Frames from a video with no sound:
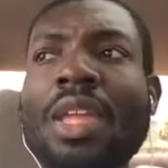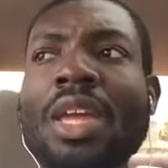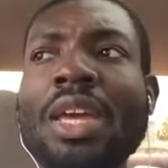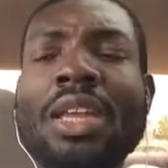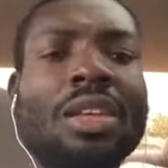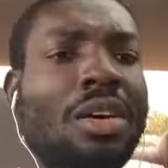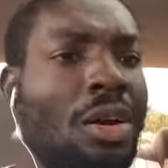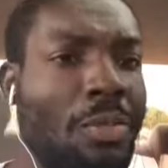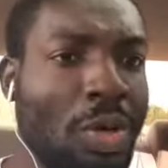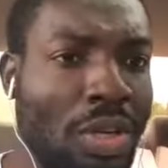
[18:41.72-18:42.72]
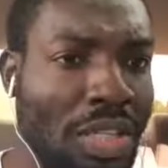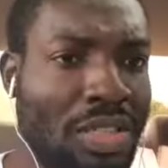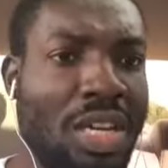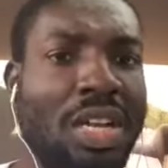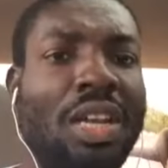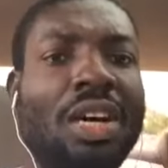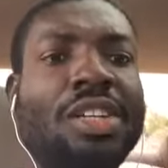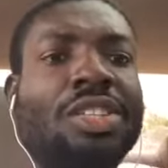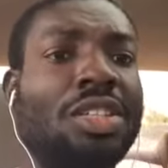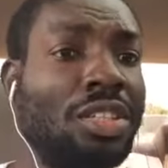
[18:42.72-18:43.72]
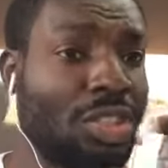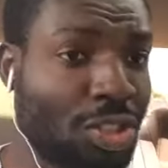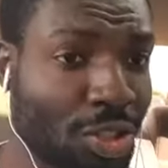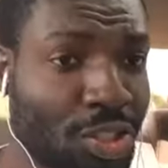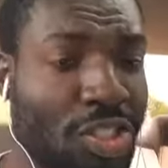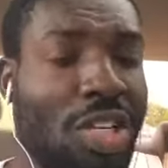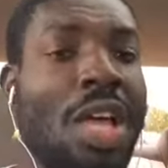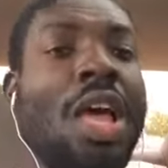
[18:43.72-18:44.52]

in the community at large, in the church.